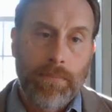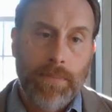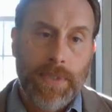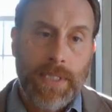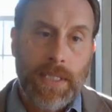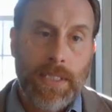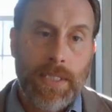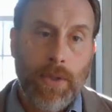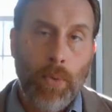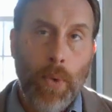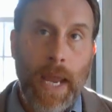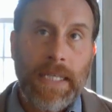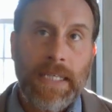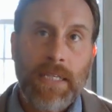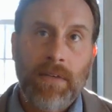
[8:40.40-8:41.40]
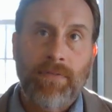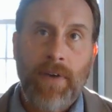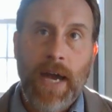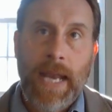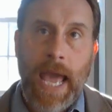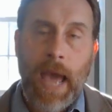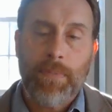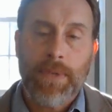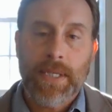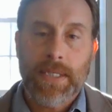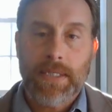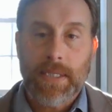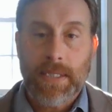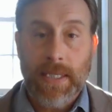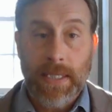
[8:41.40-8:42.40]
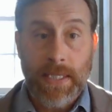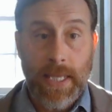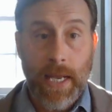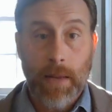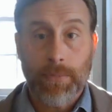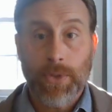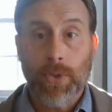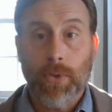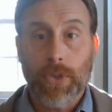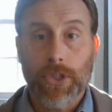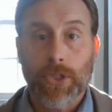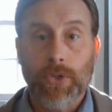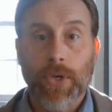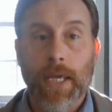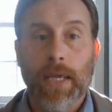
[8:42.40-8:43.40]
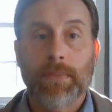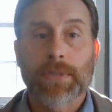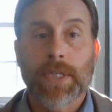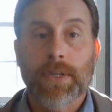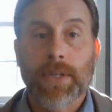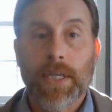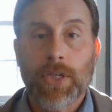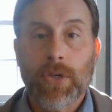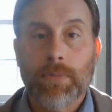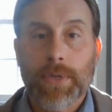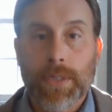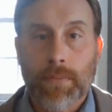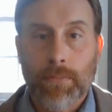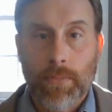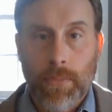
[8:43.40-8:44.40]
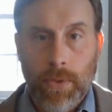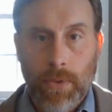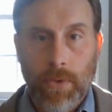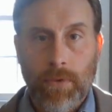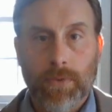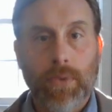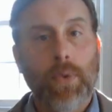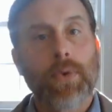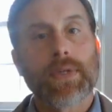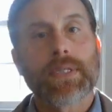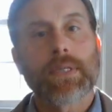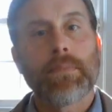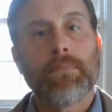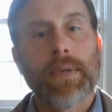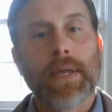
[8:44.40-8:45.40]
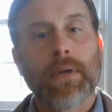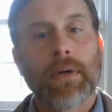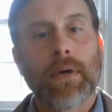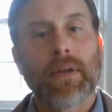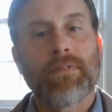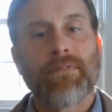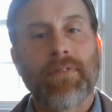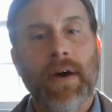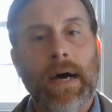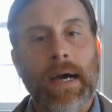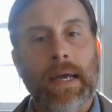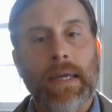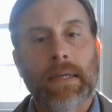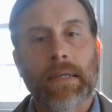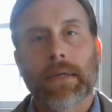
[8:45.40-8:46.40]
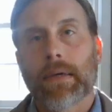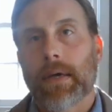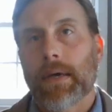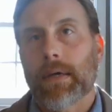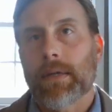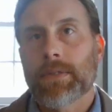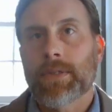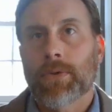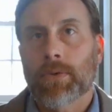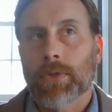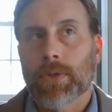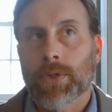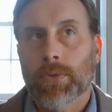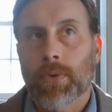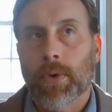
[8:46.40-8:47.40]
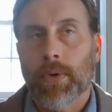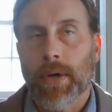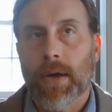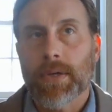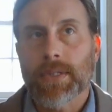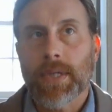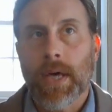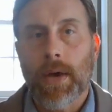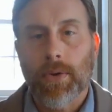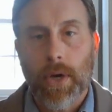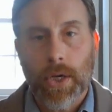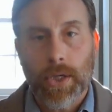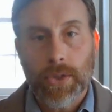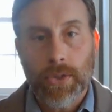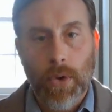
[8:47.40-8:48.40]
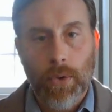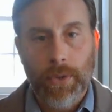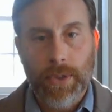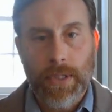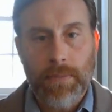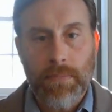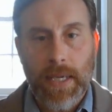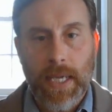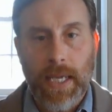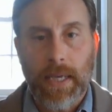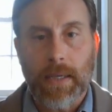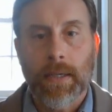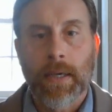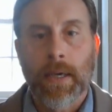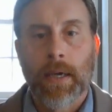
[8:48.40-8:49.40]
since the way to define happiness is to set up two extremes, then you must move towards the middle and find, to quote Aristotle, a golden mean.